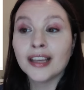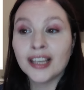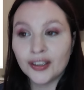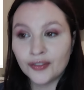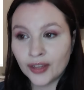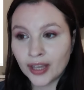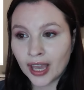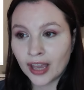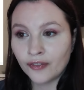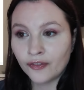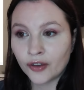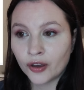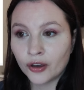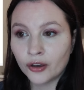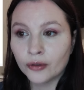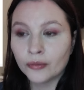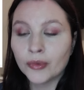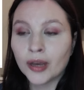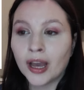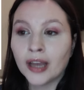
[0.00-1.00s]
EVA
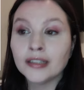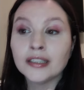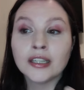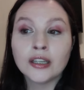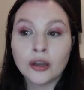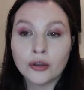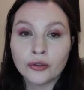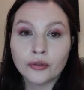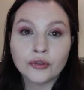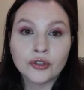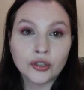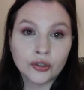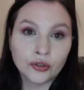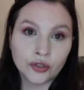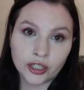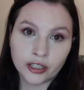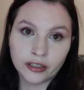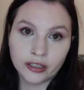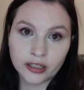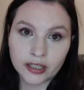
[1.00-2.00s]
foam, I did go through 2
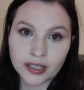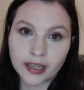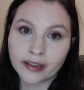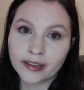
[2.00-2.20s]
sheets